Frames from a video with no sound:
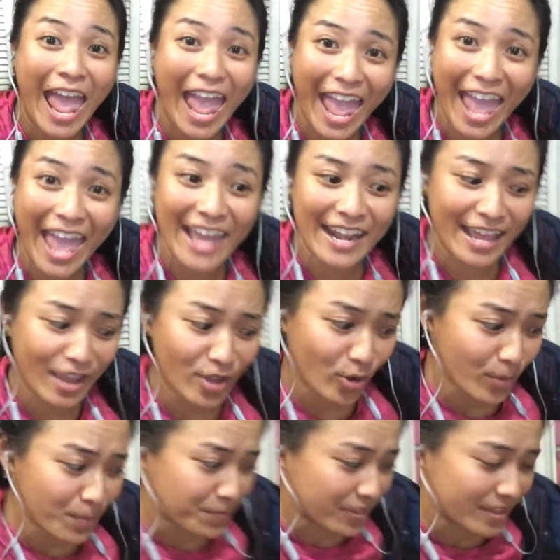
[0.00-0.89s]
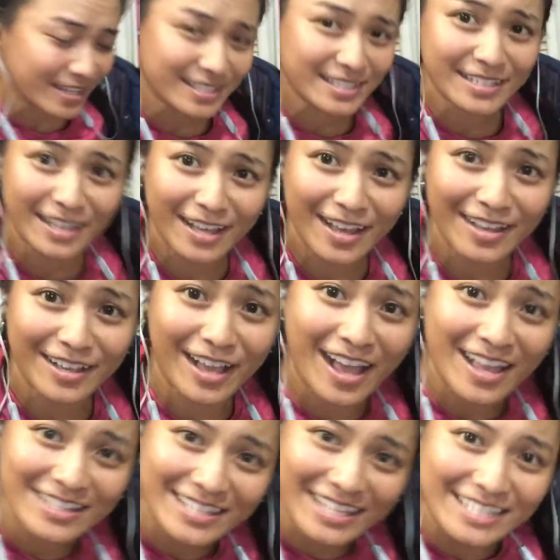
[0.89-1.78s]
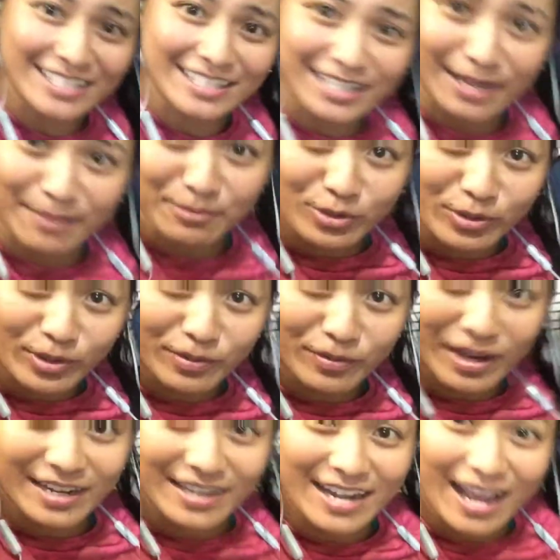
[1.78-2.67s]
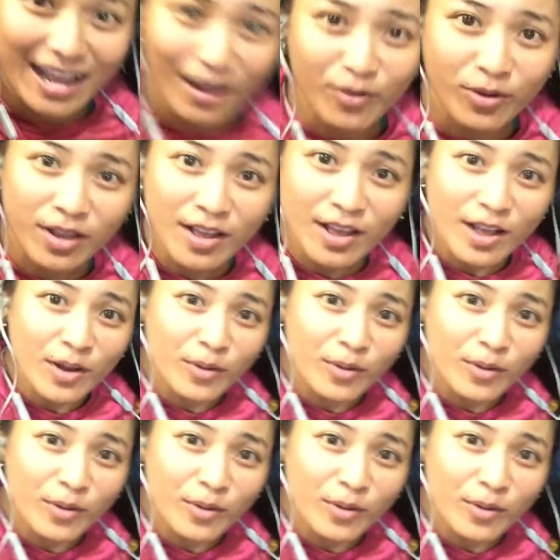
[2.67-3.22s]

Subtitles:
And I hope this contest that I'm doing right now